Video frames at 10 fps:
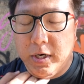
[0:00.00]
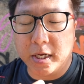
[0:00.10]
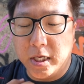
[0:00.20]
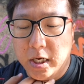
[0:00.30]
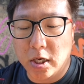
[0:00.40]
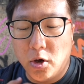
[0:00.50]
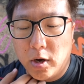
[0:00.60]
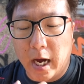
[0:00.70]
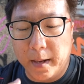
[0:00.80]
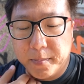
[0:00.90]
a
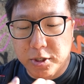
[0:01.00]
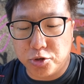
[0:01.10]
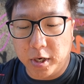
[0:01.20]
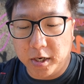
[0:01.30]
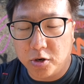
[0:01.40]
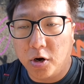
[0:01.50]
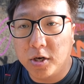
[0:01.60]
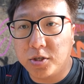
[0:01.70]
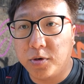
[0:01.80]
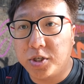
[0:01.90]
year-long hyper training
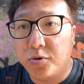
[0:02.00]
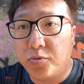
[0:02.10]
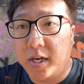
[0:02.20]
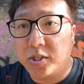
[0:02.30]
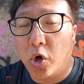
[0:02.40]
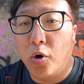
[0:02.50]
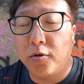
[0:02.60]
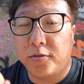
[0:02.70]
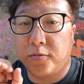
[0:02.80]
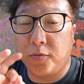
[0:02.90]
course to actually raise
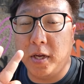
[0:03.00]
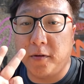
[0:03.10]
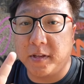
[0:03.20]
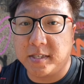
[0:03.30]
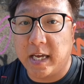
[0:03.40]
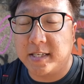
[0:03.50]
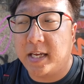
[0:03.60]
all three of the stats,